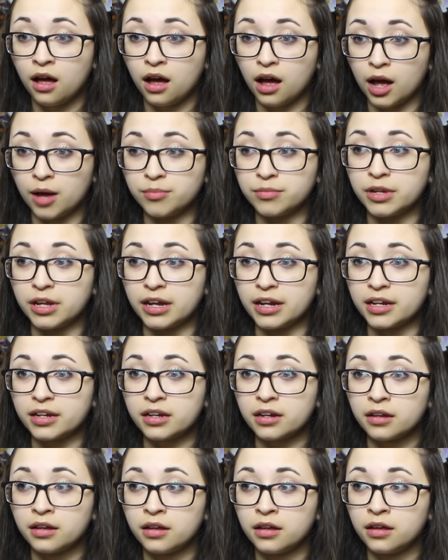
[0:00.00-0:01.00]
I'm
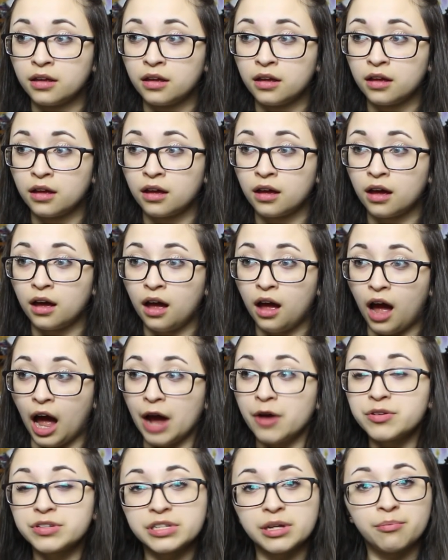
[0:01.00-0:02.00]
like,
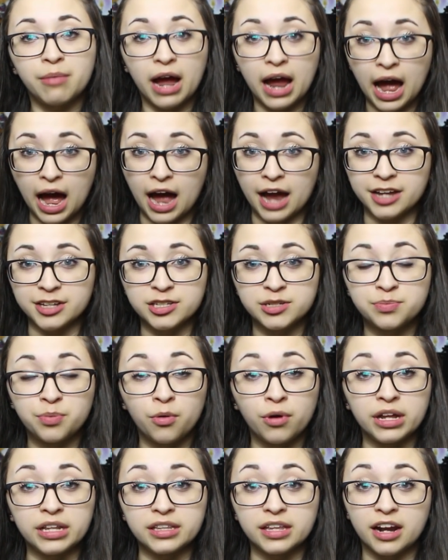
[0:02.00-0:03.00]
I was at my highest
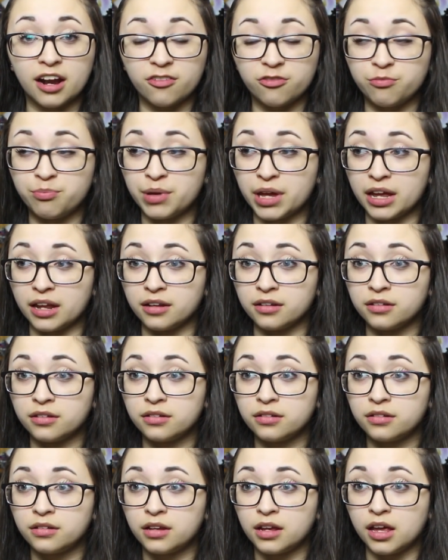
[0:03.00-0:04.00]
point that I've been
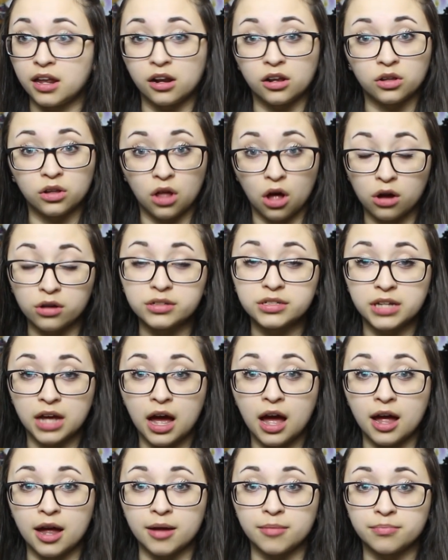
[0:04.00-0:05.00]
in a long
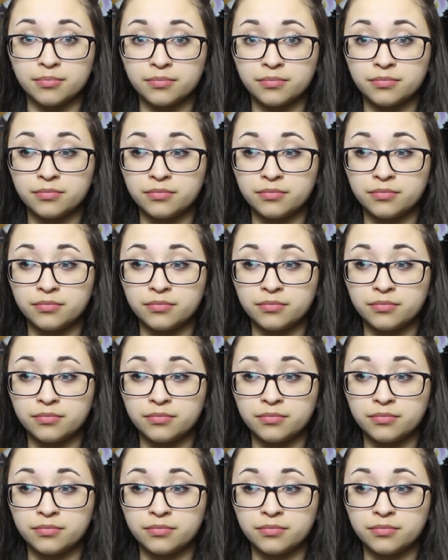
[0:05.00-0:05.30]
time